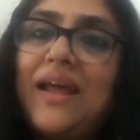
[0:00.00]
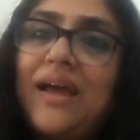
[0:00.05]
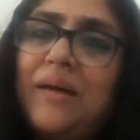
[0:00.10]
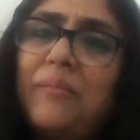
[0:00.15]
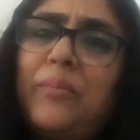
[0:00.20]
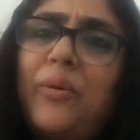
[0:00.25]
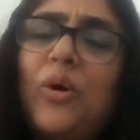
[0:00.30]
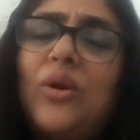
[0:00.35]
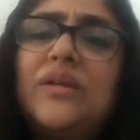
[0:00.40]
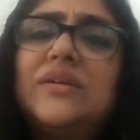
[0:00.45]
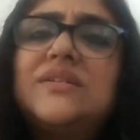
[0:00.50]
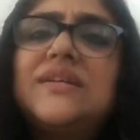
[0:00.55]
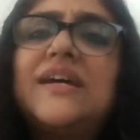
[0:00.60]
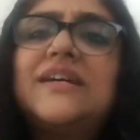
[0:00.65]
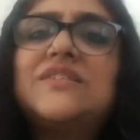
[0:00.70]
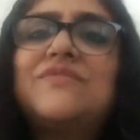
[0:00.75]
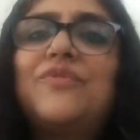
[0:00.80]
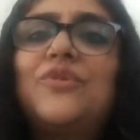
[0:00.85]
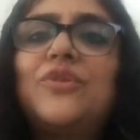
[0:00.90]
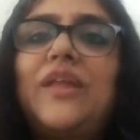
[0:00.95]
and I
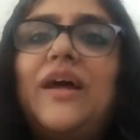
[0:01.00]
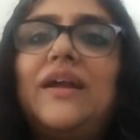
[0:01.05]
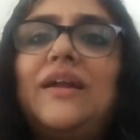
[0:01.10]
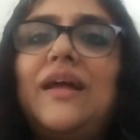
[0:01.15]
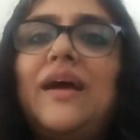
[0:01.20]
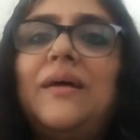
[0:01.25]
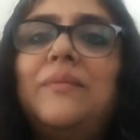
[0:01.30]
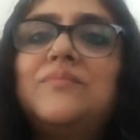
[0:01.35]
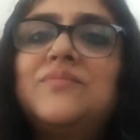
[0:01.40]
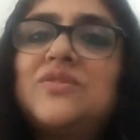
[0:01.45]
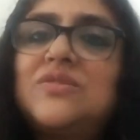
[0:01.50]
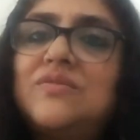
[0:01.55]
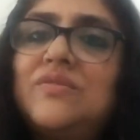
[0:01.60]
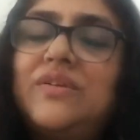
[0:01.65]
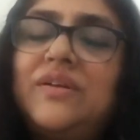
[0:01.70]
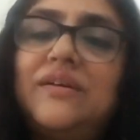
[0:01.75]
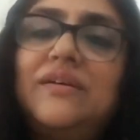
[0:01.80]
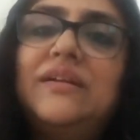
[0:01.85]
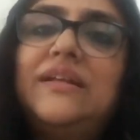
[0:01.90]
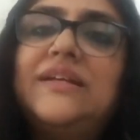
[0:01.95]
apologize for that, I'm
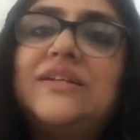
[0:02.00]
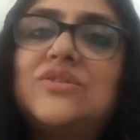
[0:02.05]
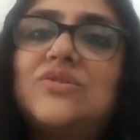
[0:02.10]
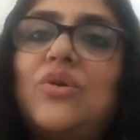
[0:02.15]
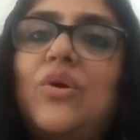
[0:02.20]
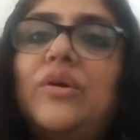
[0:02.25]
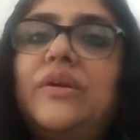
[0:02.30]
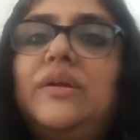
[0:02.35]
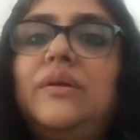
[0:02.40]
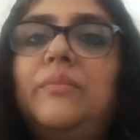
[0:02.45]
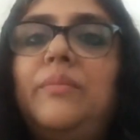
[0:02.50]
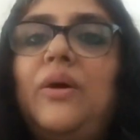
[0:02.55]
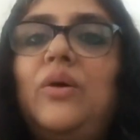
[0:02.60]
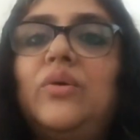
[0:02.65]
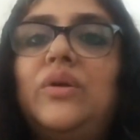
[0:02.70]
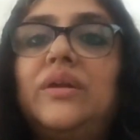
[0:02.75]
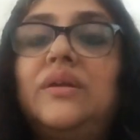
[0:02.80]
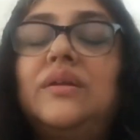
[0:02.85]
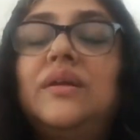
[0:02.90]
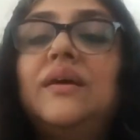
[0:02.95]
really sorry
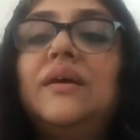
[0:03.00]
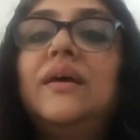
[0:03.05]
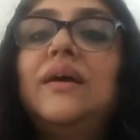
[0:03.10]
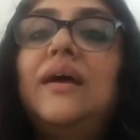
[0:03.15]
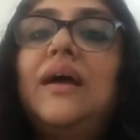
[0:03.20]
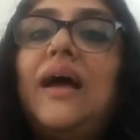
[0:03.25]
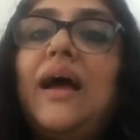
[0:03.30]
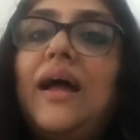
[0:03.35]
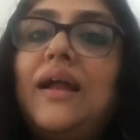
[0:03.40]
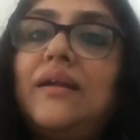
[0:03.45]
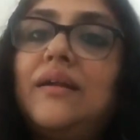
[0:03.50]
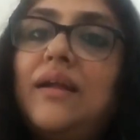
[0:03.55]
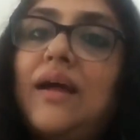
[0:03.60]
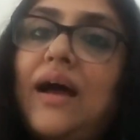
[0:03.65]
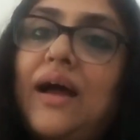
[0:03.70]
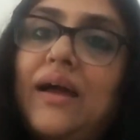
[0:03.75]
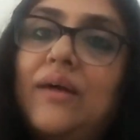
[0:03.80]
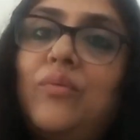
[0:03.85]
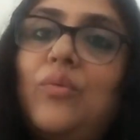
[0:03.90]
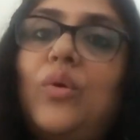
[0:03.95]
about it, and
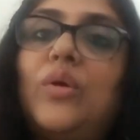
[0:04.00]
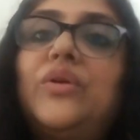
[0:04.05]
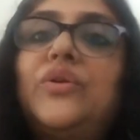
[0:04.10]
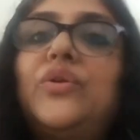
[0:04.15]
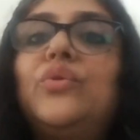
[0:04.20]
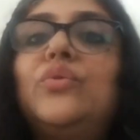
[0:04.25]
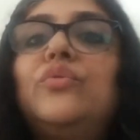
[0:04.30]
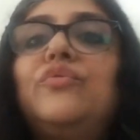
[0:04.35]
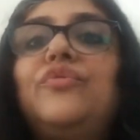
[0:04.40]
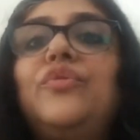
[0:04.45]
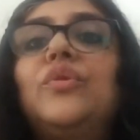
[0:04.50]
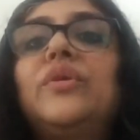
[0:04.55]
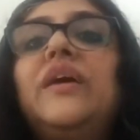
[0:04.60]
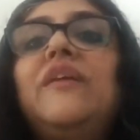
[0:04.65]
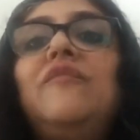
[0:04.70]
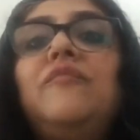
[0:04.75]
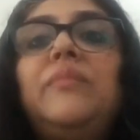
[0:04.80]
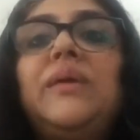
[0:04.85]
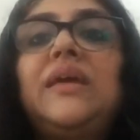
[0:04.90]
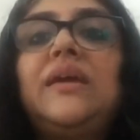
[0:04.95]
I want you to
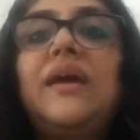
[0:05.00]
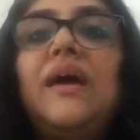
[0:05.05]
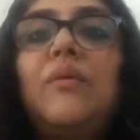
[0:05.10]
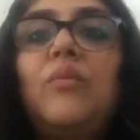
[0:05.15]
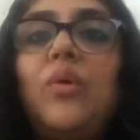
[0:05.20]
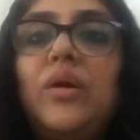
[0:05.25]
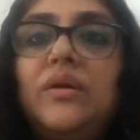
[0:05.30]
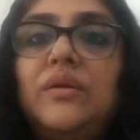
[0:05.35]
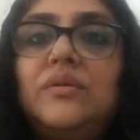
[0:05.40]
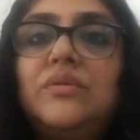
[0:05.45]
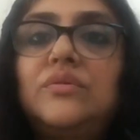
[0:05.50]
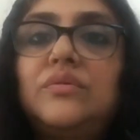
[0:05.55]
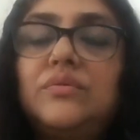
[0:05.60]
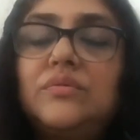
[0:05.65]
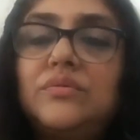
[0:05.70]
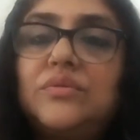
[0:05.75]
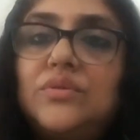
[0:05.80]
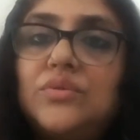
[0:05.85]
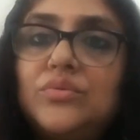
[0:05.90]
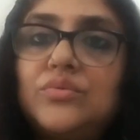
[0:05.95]
forgive me, I
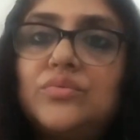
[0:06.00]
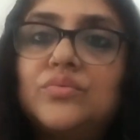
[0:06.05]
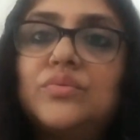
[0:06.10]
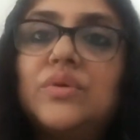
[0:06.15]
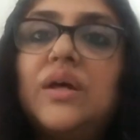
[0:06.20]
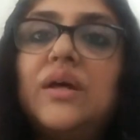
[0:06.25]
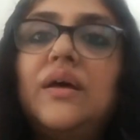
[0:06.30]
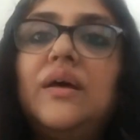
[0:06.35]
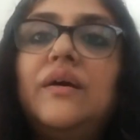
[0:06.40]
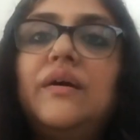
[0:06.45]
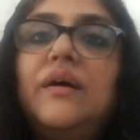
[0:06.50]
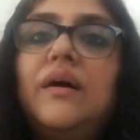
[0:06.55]
want to